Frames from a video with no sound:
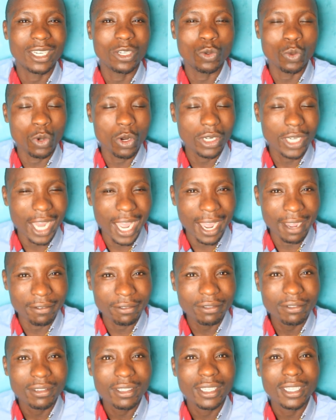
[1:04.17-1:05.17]
not
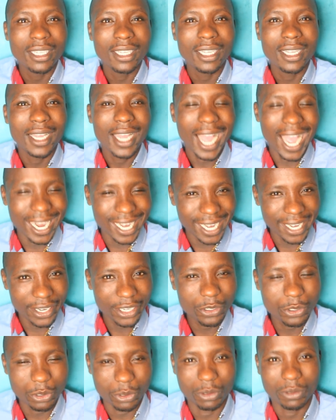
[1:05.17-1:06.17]
have a
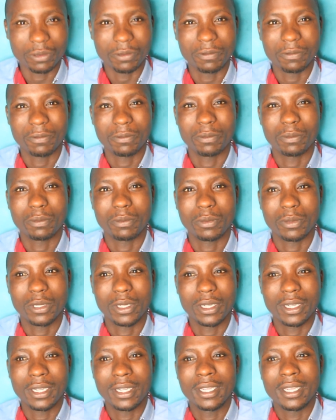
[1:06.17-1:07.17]
direction.
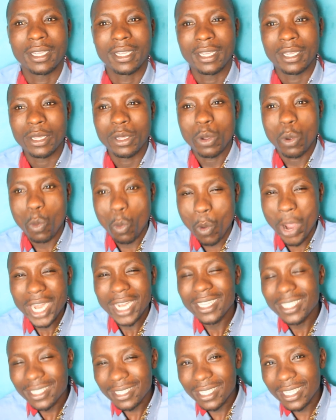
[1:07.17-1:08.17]

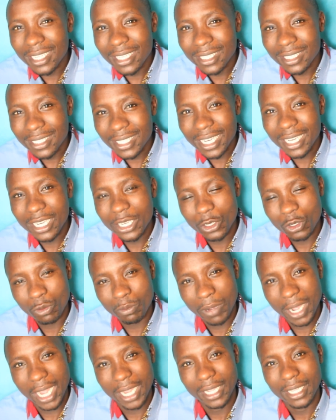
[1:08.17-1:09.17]
Whilst he's still in
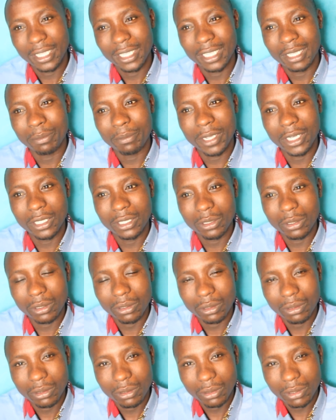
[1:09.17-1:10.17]
Dubai, he met
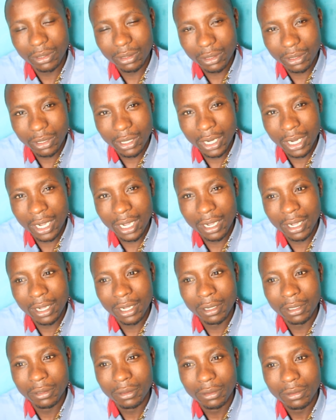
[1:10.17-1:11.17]

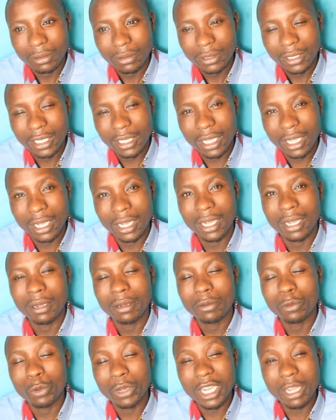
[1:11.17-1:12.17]

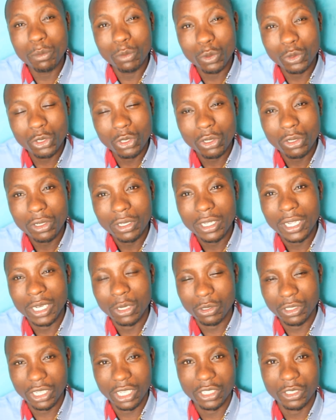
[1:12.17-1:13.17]
William Ruto and
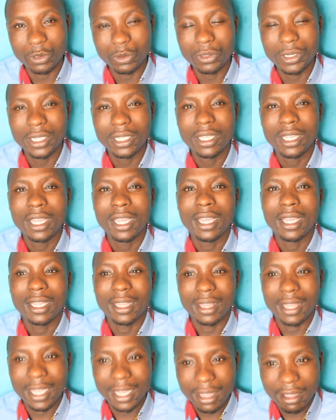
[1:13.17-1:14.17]
Oscar Sudi.
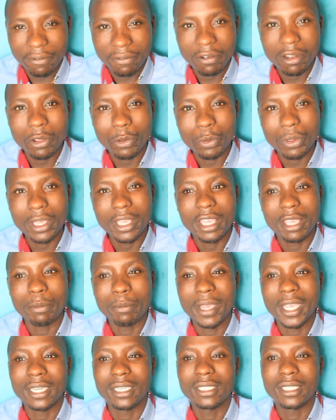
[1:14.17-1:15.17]
Then the following week he
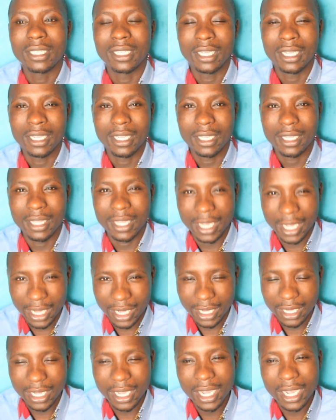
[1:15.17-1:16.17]
met
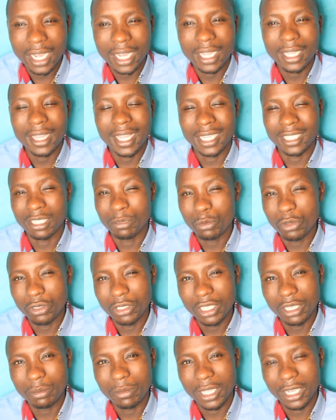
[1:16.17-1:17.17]
the Azimio
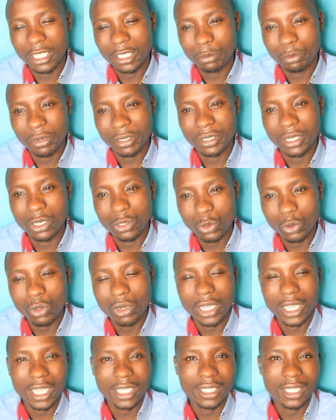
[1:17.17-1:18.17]
team, that is President Uhuru
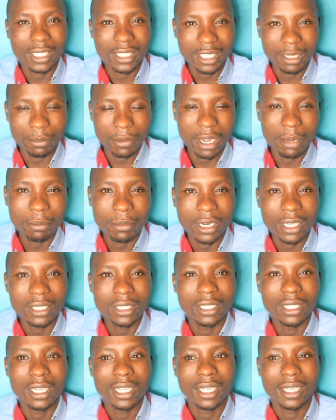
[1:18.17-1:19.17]
Kenyatta and some
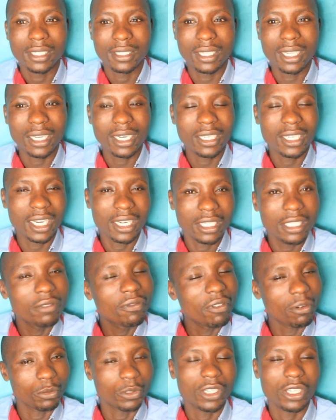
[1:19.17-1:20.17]
cabinet secretaries
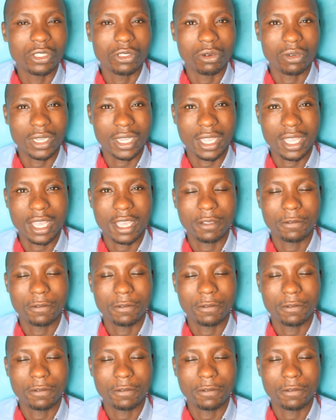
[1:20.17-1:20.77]
from Central Kenya.